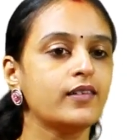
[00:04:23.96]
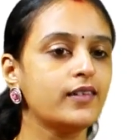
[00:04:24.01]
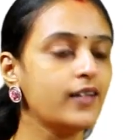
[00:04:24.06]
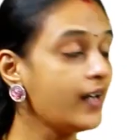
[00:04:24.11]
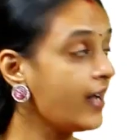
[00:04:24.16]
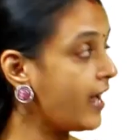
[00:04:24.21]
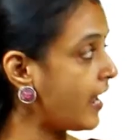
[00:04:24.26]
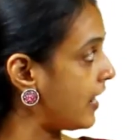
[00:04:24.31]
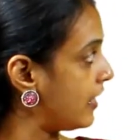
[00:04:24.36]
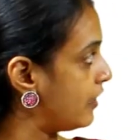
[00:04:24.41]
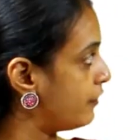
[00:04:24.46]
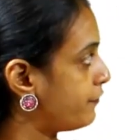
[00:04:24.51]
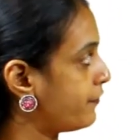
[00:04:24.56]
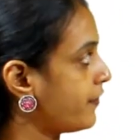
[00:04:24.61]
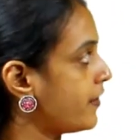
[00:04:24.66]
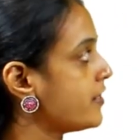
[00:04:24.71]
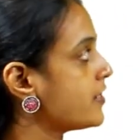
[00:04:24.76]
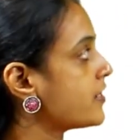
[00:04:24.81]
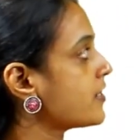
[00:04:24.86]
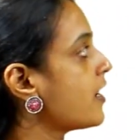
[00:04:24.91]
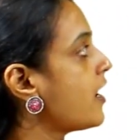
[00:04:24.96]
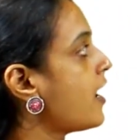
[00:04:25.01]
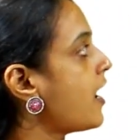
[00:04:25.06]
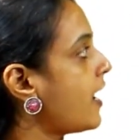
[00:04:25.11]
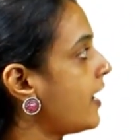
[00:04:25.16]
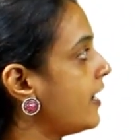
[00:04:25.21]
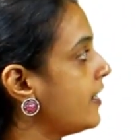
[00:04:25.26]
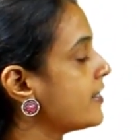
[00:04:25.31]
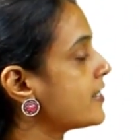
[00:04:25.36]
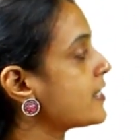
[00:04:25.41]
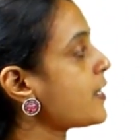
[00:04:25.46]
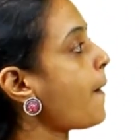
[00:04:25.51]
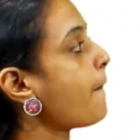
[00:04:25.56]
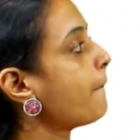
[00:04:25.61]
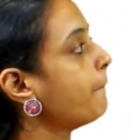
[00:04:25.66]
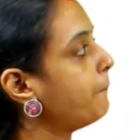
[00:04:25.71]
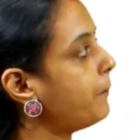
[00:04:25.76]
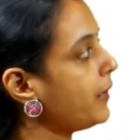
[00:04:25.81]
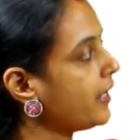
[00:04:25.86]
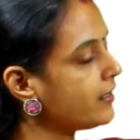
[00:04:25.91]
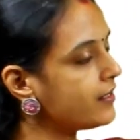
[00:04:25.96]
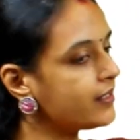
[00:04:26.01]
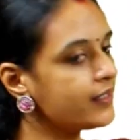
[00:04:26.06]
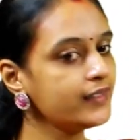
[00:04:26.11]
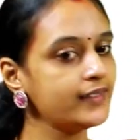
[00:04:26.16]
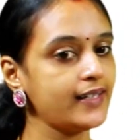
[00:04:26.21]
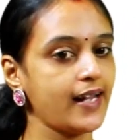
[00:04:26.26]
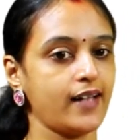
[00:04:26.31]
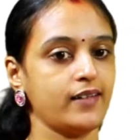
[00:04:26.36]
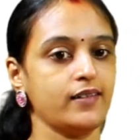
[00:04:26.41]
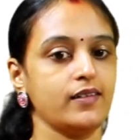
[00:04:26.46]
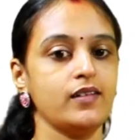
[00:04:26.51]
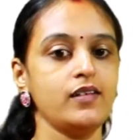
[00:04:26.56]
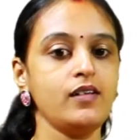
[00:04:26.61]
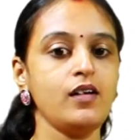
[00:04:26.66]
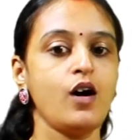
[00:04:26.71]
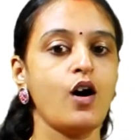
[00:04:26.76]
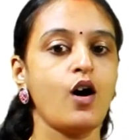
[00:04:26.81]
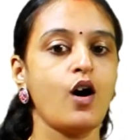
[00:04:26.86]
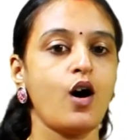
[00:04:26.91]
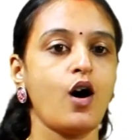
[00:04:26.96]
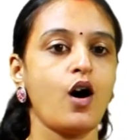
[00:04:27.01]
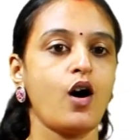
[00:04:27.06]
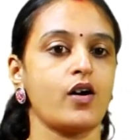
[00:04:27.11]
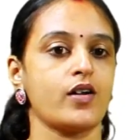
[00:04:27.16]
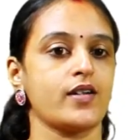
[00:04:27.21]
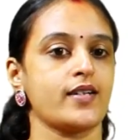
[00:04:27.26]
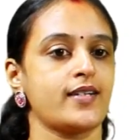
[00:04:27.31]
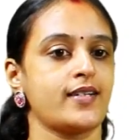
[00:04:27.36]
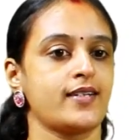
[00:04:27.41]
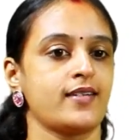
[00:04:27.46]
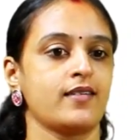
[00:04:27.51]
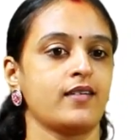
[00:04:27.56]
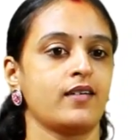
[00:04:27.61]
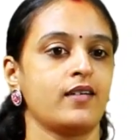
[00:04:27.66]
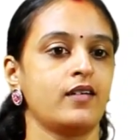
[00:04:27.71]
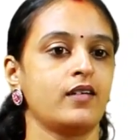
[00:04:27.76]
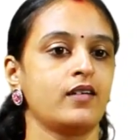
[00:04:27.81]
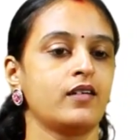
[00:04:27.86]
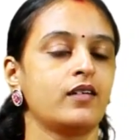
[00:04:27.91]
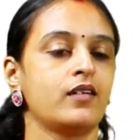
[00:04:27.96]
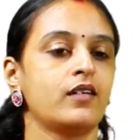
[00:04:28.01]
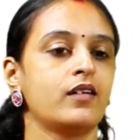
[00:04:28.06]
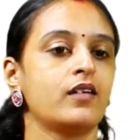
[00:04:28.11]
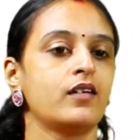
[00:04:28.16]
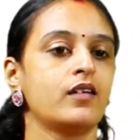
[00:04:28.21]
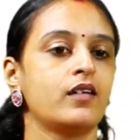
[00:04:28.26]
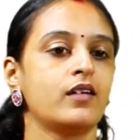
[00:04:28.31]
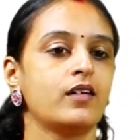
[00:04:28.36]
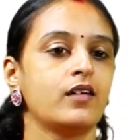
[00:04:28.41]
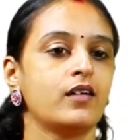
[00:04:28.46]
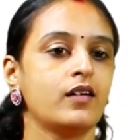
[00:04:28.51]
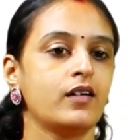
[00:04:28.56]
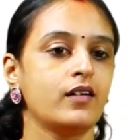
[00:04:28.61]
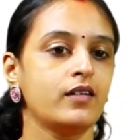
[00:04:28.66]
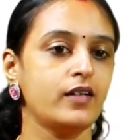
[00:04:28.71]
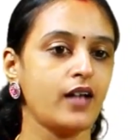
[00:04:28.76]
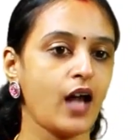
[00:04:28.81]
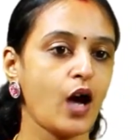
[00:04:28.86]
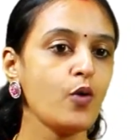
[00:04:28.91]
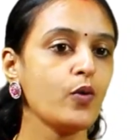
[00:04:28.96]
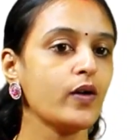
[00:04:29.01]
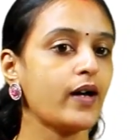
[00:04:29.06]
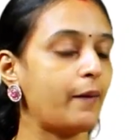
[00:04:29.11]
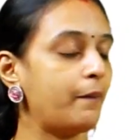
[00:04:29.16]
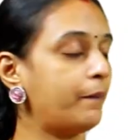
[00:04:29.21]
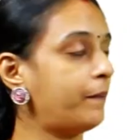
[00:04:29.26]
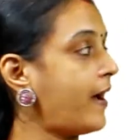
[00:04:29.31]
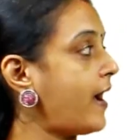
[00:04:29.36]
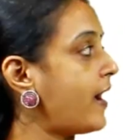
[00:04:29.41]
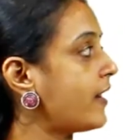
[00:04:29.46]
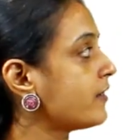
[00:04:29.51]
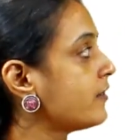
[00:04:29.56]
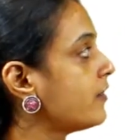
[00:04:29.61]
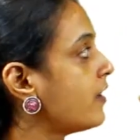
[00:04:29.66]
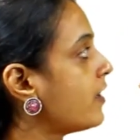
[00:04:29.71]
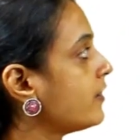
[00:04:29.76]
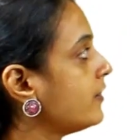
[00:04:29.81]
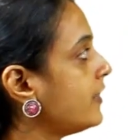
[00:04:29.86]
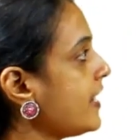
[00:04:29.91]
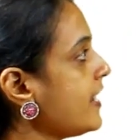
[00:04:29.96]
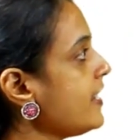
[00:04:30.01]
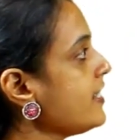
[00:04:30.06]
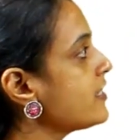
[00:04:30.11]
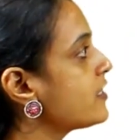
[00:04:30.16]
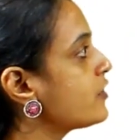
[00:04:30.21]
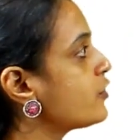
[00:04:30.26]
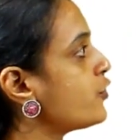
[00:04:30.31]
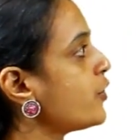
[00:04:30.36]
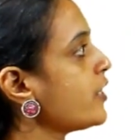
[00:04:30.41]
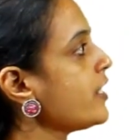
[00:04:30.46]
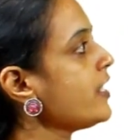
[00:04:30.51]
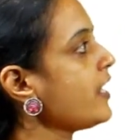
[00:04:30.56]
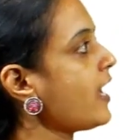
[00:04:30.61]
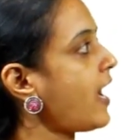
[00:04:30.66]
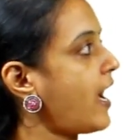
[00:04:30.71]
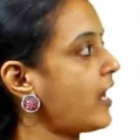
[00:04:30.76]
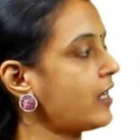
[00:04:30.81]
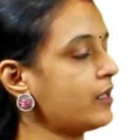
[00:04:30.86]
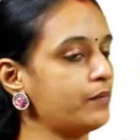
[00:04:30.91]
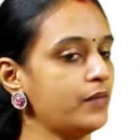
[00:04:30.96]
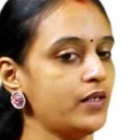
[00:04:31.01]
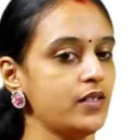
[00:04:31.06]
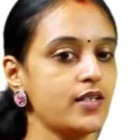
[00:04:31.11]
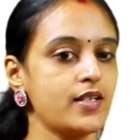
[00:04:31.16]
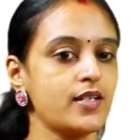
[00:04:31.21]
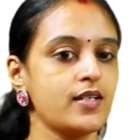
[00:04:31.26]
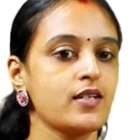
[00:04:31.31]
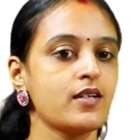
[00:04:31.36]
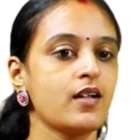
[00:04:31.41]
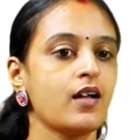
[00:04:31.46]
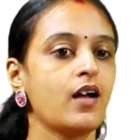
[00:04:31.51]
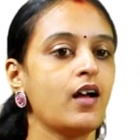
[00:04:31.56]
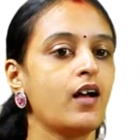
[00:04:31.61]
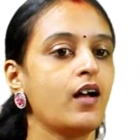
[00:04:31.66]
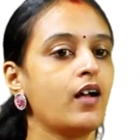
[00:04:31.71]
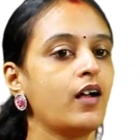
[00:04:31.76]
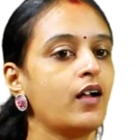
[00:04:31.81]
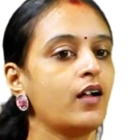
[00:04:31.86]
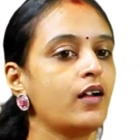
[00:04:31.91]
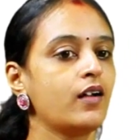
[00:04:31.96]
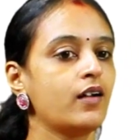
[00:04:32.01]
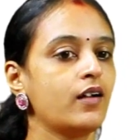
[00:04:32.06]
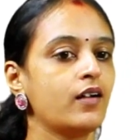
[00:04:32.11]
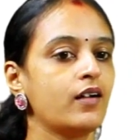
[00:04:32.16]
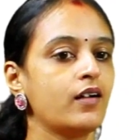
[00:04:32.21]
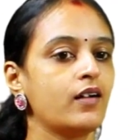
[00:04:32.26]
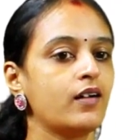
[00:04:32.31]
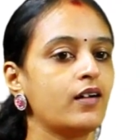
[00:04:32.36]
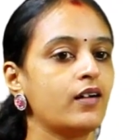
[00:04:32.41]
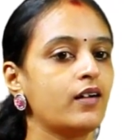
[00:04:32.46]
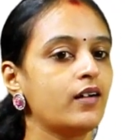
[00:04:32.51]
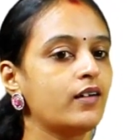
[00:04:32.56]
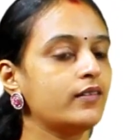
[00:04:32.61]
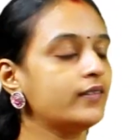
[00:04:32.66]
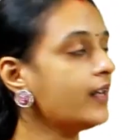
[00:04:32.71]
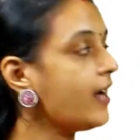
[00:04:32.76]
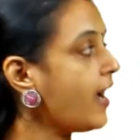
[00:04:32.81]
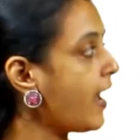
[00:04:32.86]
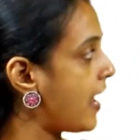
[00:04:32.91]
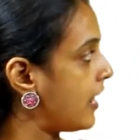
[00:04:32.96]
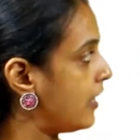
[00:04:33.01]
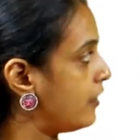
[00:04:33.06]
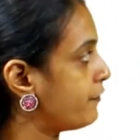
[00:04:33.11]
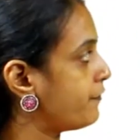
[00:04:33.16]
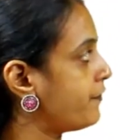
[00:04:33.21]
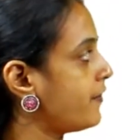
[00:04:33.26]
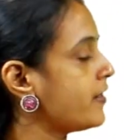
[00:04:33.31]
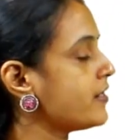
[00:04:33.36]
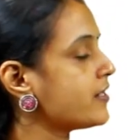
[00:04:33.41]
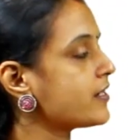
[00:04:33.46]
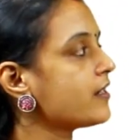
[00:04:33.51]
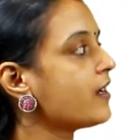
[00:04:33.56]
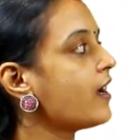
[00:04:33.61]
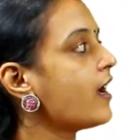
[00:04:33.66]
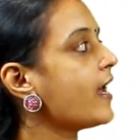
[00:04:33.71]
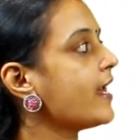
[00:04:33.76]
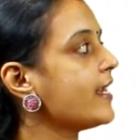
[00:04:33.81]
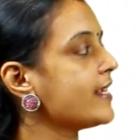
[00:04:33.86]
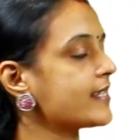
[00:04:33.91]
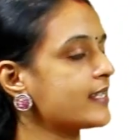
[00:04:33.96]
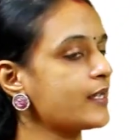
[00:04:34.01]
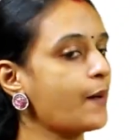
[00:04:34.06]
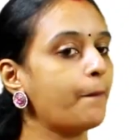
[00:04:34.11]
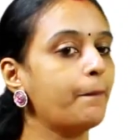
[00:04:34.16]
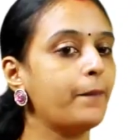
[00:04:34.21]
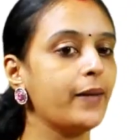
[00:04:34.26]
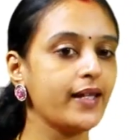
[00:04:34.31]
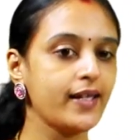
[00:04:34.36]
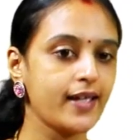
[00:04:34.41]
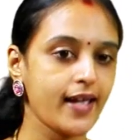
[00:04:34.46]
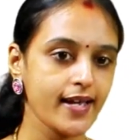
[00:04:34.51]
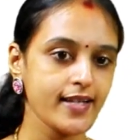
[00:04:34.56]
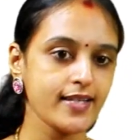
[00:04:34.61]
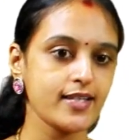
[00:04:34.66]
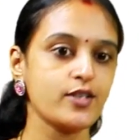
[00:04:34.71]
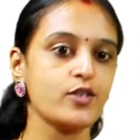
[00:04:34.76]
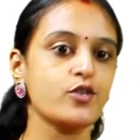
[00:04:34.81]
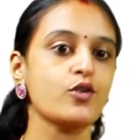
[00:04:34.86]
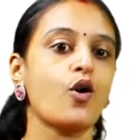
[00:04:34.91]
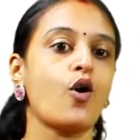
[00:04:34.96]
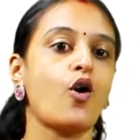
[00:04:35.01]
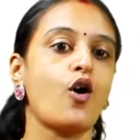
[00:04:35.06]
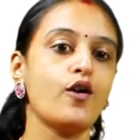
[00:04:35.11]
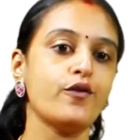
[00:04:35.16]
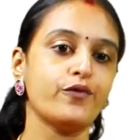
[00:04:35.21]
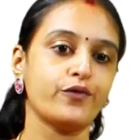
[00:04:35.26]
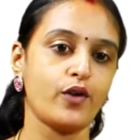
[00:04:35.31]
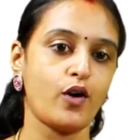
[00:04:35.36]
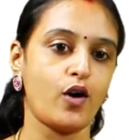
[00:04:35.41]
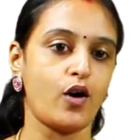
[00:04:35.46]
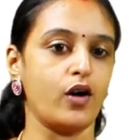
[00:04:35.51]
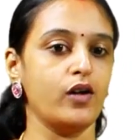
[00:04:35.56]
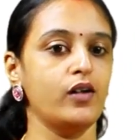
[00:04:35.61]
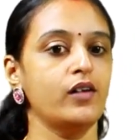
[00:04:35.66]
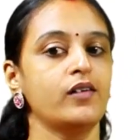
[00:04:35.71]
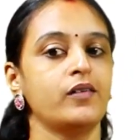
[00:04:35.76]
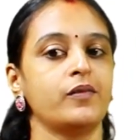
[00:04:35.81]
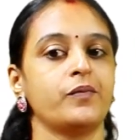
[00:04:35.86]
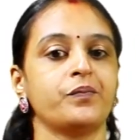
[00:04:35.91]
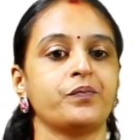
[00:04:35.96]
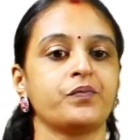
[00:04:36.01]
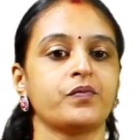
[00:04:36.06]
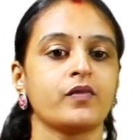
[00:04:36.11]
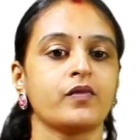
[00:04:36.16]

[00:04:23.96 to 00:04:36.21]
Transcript: The elephant is bigger than the horse. Now compare these 3 animals. The elephant is the biggest of all.